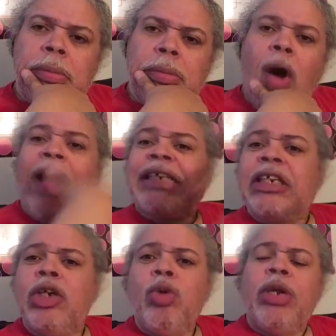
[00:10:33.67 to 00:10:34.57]
are
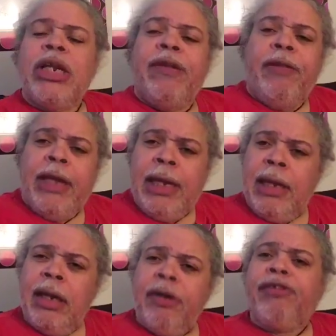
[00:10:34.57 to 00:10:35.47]
excluded in the
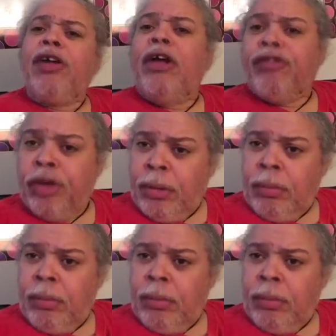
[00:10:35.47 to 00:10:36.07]
discussion.